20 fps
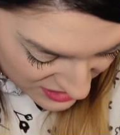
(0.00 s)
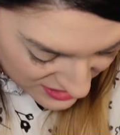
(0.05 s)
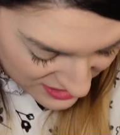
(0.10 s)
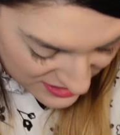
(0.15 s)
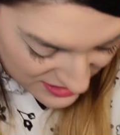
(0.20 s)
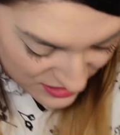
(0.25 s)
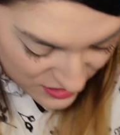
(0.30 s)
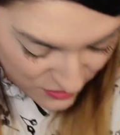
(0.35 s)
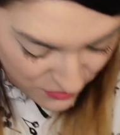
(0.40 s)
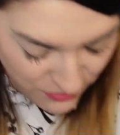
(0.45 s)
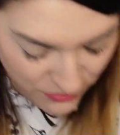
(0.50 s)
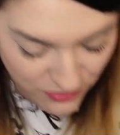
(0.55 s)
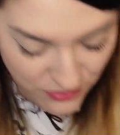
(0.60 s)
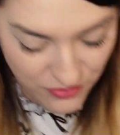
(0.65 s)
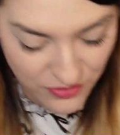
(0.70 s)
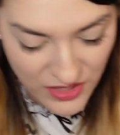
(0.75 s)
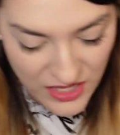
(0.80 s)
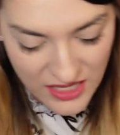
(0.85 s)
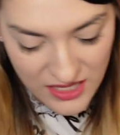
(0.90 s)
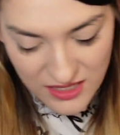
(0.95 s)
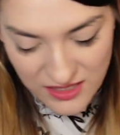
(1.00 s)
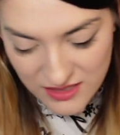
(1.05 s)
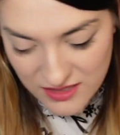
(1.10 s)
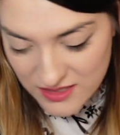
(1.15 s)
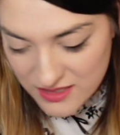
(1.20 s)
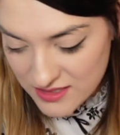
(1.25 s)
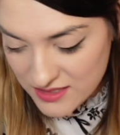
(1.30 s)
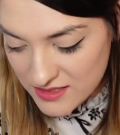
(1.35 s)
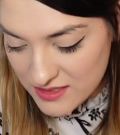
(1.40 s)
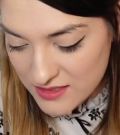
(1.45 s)
his
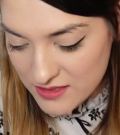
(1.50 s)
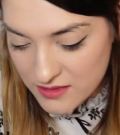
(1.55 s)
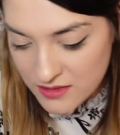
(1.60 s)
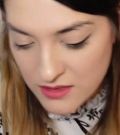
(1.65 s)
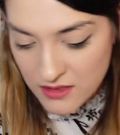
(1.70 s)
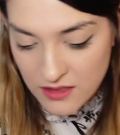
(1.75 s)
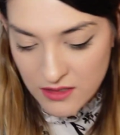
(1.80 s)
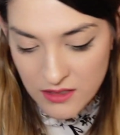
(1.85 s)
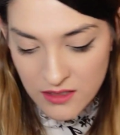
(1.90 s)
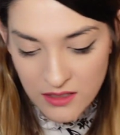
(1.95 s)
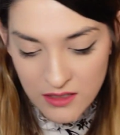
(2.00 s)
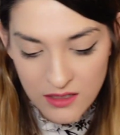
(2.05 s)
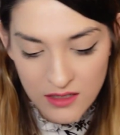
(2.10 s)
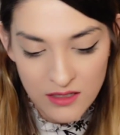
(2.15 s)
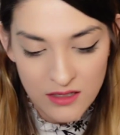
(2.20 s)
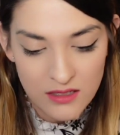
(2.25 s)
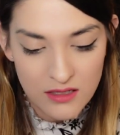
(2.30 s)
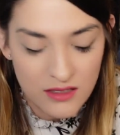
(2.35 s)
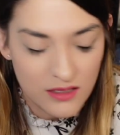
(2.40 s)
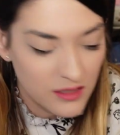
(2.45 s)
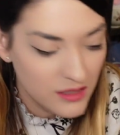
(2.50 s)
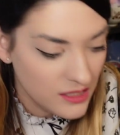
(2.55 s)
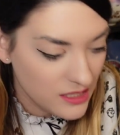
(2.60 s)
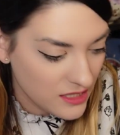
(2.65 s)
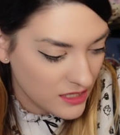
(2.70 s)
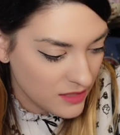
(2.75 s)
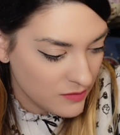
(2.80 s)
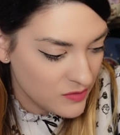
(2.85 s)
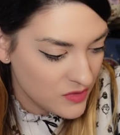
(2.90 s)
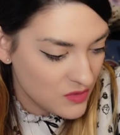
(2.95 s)
face. It
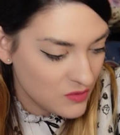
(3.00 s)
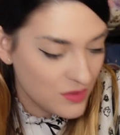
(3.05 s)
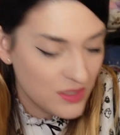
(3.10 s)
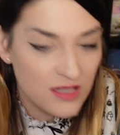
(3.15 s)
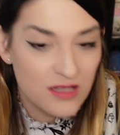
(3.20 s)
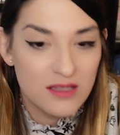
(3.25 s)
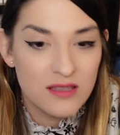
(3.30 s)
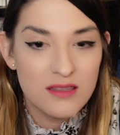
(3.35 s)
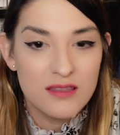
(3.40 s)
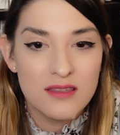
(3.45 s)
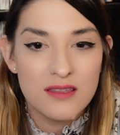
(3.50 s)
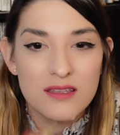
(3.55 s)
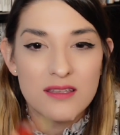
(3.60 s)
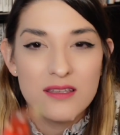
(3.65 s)
comes with,